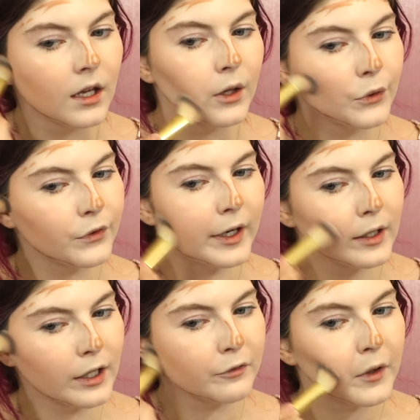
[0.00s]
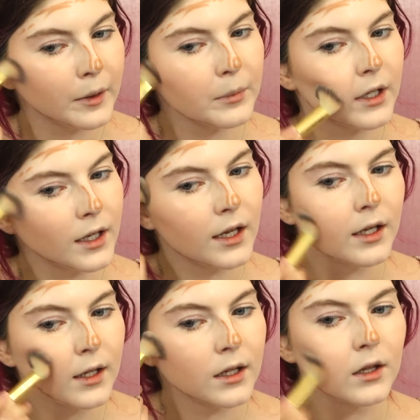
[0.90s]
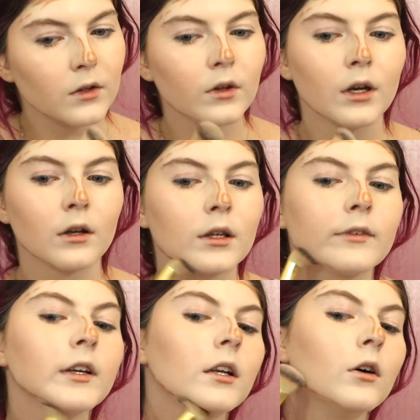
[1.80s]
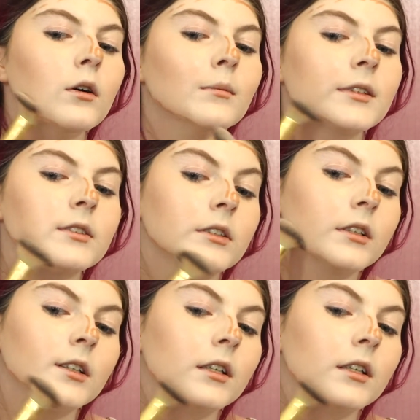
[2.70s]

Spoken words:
was very different because, you know, living at home is